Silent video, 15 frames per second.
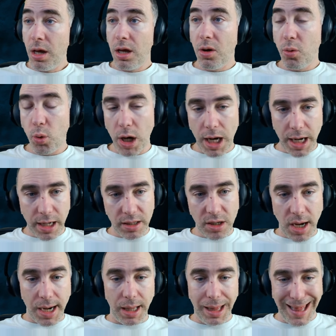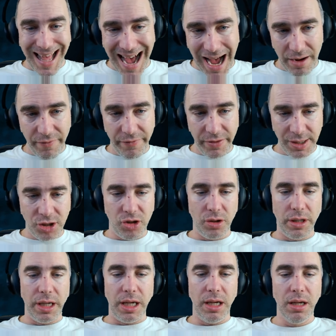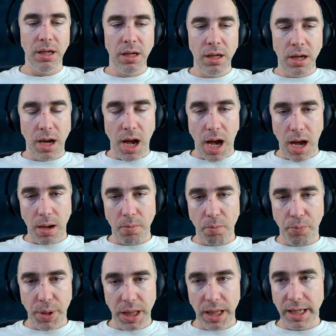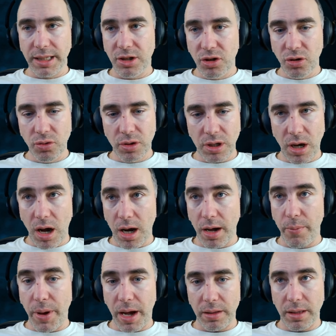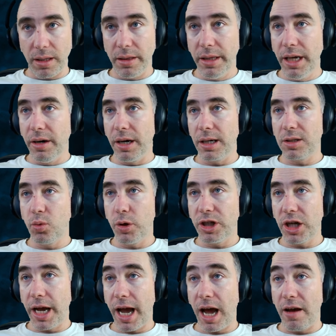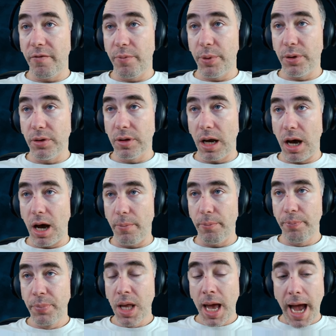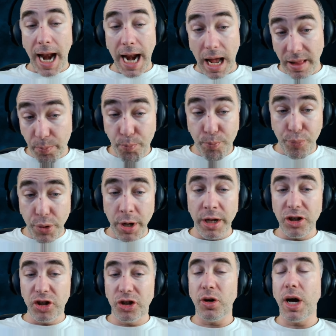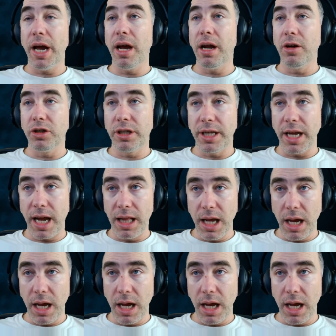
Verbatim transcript: you know, we're not going to talk a lot visually, um, but let's do talk about the lyrics, which I have pulled up. And I'm pretty sure I understand